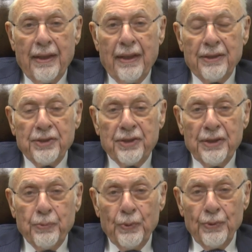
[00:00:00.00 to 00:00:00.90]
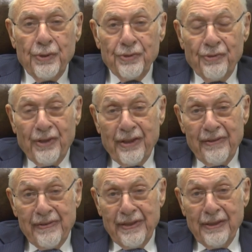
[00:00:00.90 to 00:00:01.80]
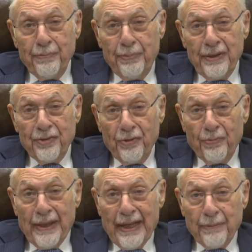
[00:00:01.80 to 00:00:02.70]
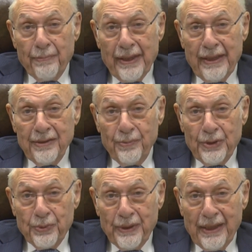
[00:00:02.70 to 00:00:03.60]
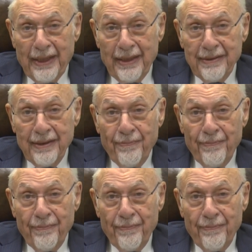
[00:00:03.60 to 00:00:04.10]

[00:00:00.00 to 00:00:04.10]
and she would, on the very thin piece of black bread which we had,